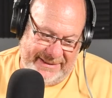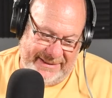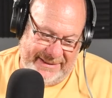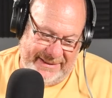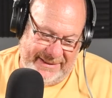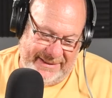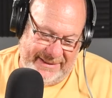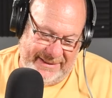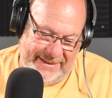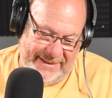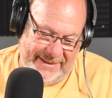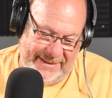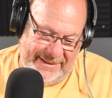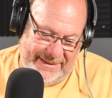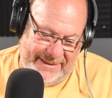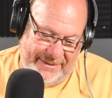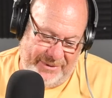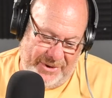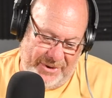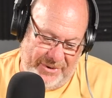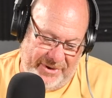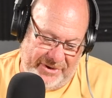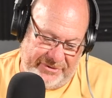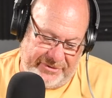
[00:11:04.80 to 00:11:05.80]
uh,
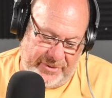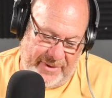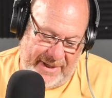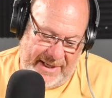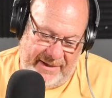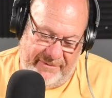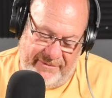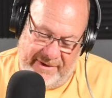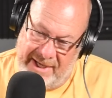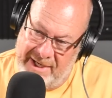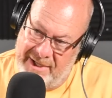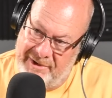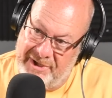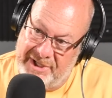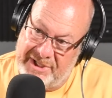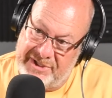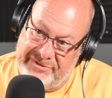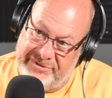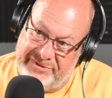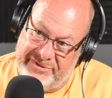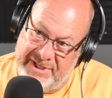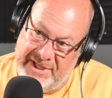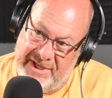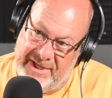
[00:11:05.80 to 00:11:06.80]
we also have Eric
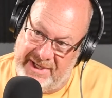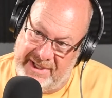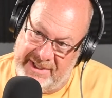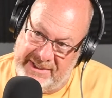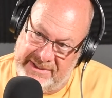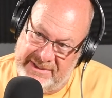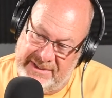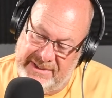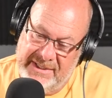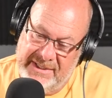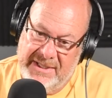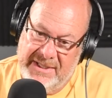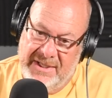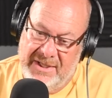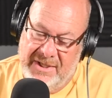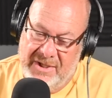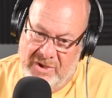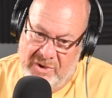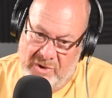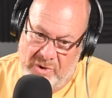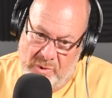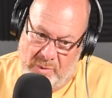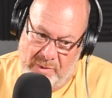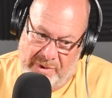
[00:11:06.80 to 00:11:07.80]
Seon,
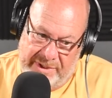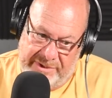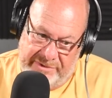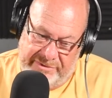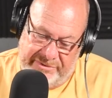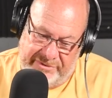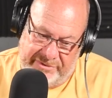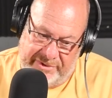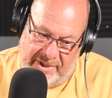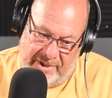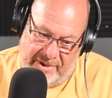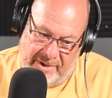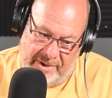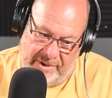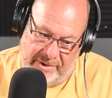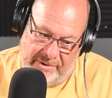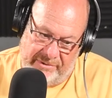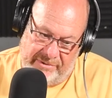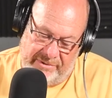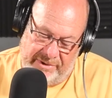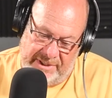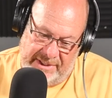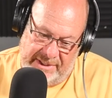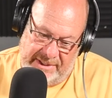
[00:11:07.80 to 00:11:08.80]
who is
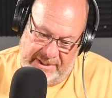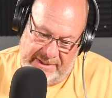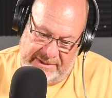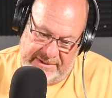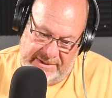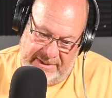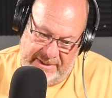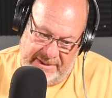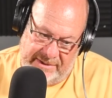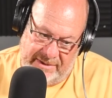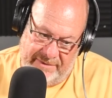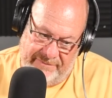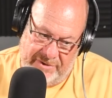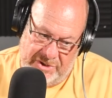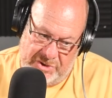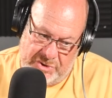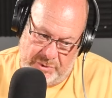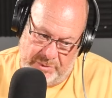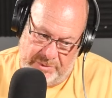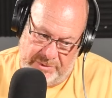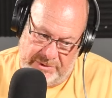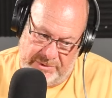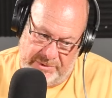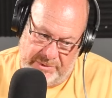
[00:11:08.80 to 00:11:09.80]
our uh,
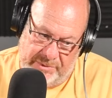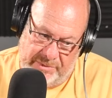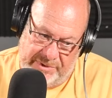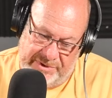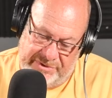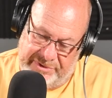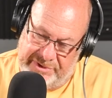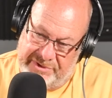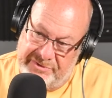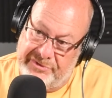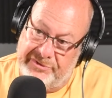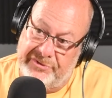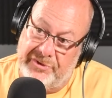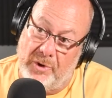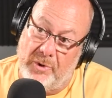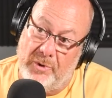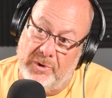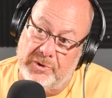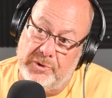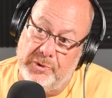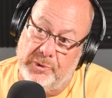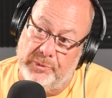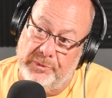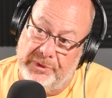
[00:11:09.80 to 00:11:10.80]
individual who is in Seoul,
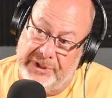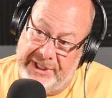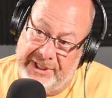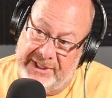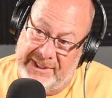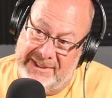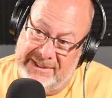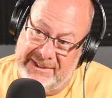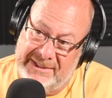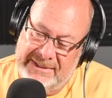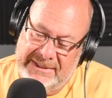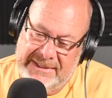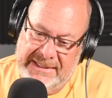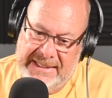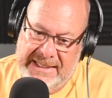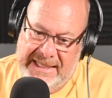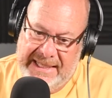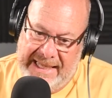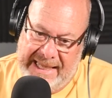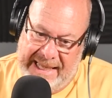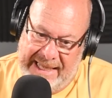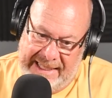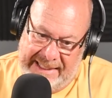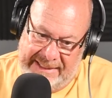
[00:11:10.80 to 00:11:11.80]
Korea.
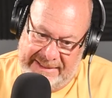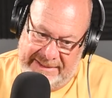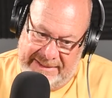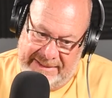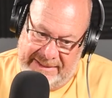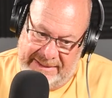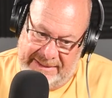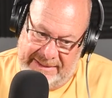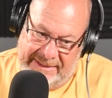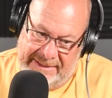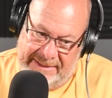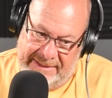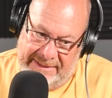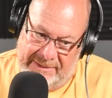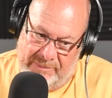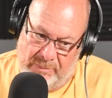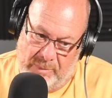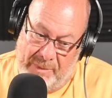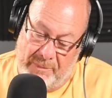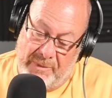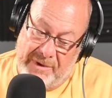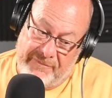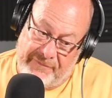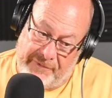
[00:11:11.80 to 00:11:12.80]
And uh,
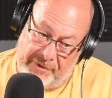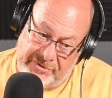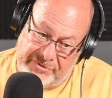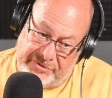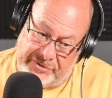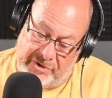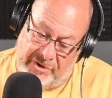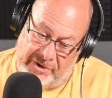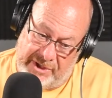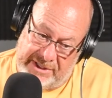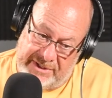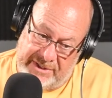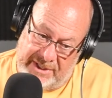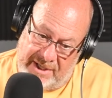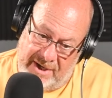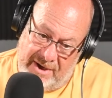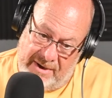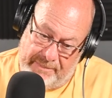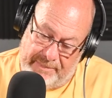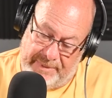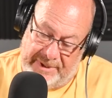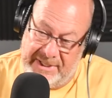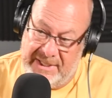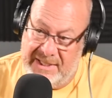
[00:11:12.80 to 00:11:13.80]
when we first started the
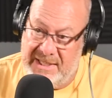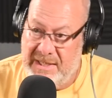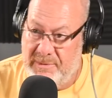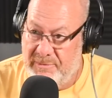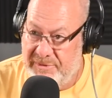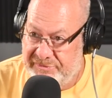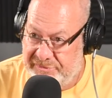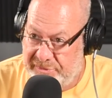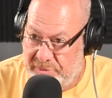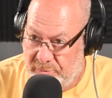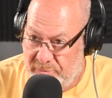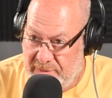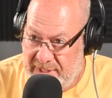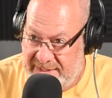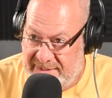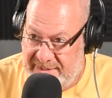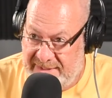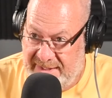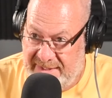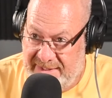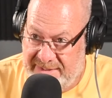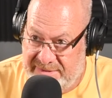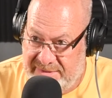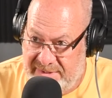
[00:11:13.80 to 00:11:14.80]
company, he was
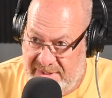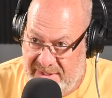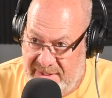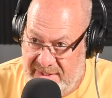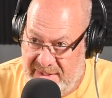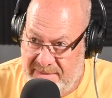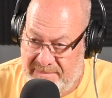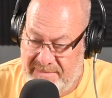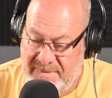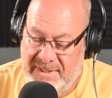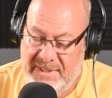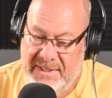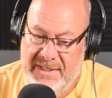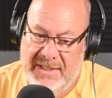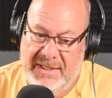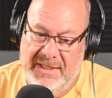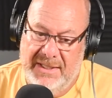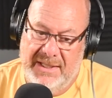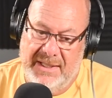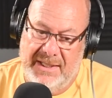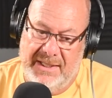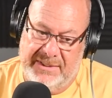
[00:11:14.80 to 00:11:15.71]
directing a team uh,